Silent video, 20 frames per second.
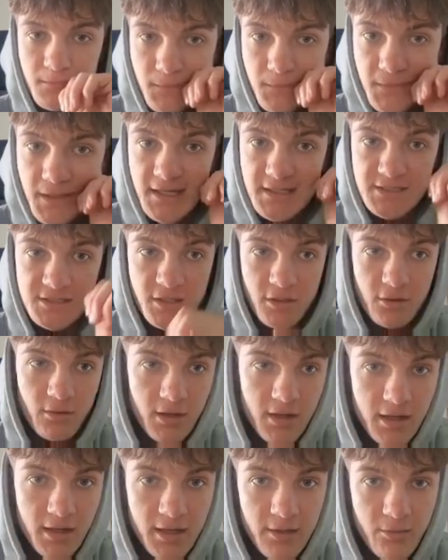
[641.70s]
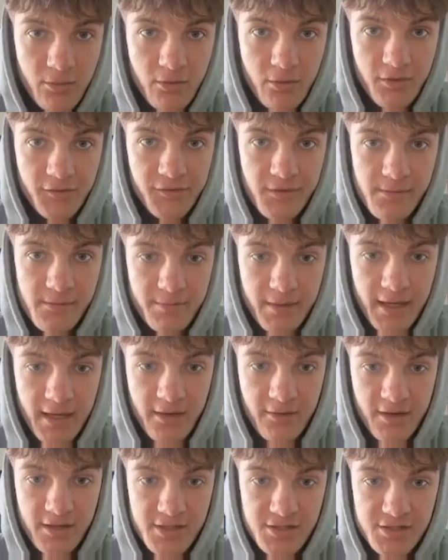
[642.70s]
Yeah, so I was
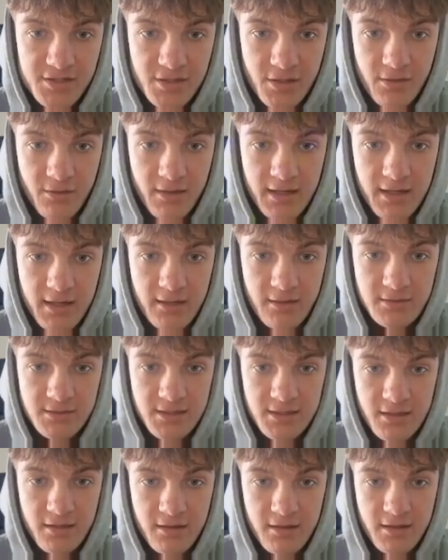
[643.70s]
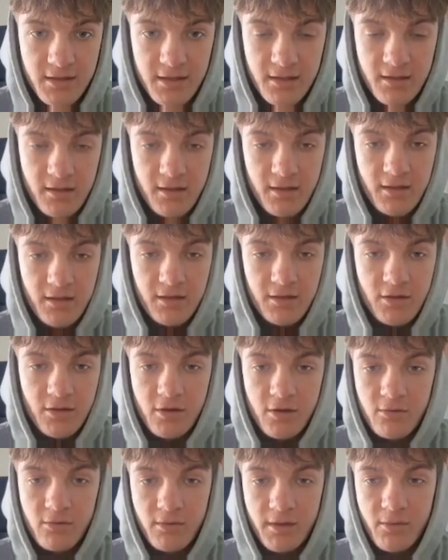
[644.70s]
bearish. So how did I
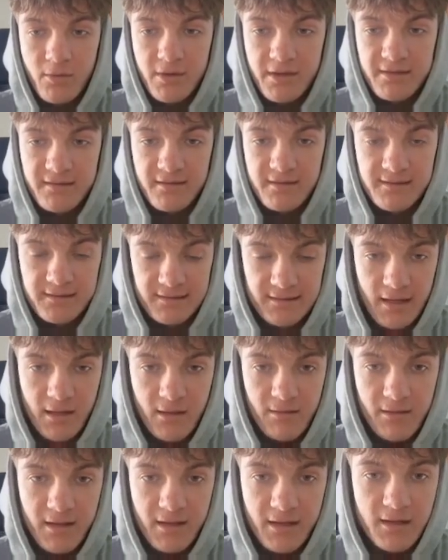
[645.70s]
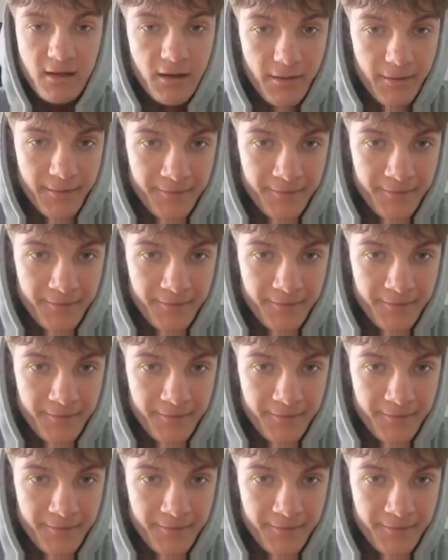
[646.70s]
know we wanted to sell here?